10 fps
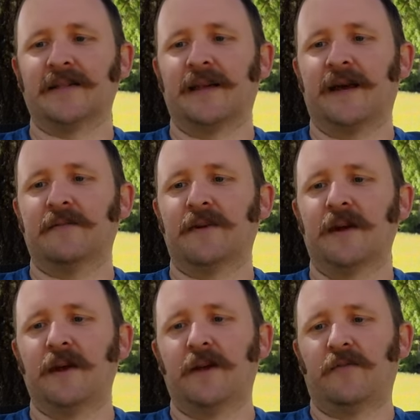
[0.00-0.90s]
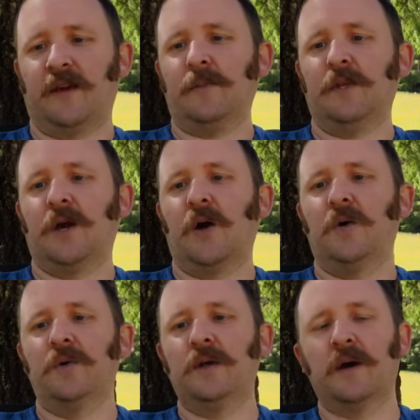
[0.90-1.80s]
They have family
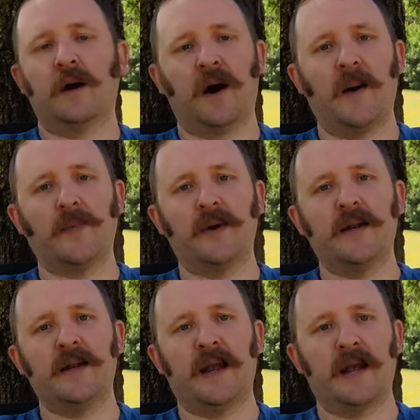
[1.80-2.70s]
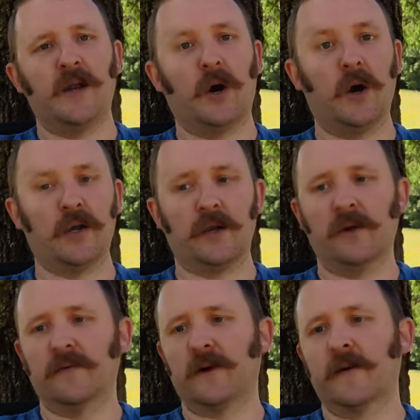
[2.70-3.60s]
owned, operated, and argued
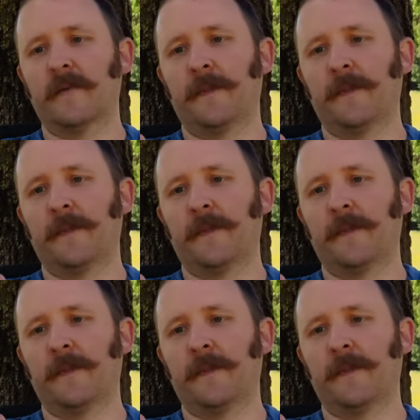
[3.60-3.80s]
over.